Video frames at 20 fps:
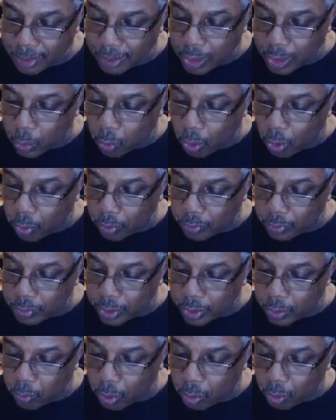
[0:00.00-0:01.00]
He
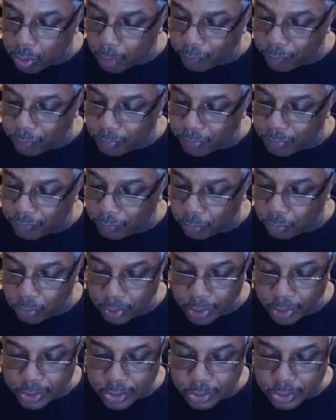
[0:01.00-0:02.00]
rolled up from the
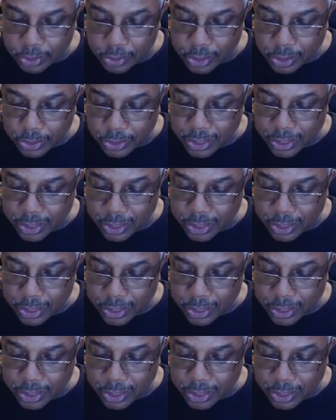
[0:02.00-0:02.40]
floor and stood